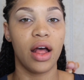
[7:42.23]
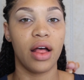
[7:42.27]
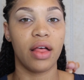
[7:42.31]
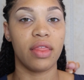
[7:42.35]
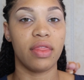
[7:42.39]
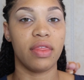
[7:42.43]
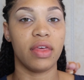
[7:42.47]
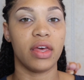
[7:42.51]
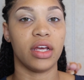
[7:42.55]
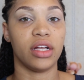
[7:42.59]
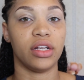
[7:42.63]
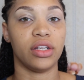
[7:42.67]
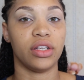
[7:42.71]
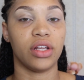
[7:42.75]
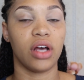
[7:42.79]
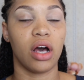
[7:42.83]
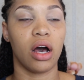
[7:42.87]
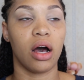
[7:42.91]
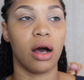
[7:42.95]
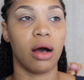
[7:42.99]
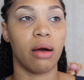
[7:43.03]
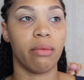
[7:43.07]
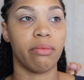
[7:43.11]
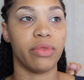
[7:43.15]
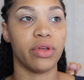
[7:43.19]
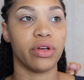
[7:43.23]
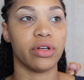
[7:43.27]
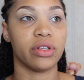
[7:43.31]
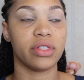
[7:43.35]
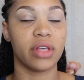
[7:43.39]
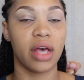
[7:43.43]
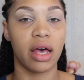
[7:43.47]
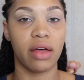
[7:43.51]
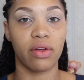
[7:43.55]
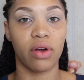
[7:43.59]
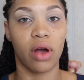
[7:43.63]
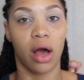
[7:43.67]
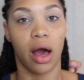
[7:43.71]
then there's
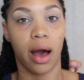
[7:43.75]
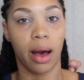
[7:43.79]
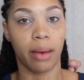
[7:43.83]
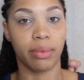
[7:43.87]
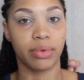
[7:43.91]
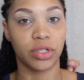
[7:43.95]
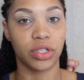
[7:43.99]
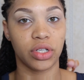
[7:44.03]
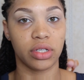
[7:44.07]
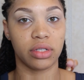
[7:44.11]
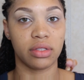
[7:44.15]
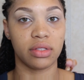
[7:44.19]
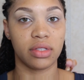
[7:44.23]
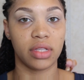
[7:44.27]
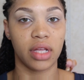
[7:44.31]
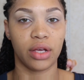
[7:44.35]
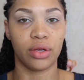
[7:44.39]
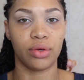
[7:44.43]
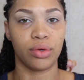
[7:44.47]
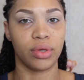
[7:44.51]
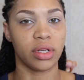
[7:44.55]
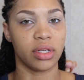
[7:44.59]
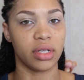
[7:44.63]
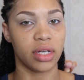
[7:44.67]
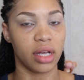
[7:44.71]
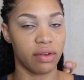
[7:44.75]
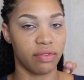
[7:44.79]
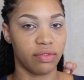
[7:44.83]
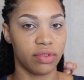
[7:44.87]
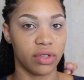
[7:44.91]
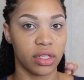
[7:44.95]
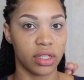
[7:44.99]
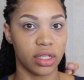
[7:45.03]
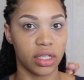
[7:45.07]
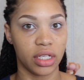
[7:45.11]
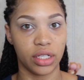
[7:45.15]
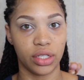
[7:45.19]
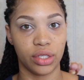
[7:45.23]
other options that you can
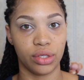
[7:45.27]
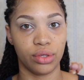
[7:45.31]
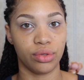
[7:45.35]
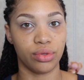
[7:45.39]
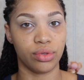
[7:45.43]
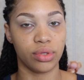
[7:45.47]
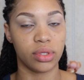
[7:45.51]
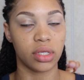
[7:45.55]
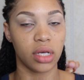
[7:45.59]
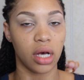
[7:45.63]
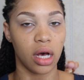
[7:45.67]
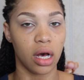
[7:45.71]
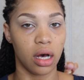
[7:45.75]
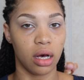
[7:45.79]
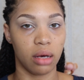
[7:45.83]
definitely use.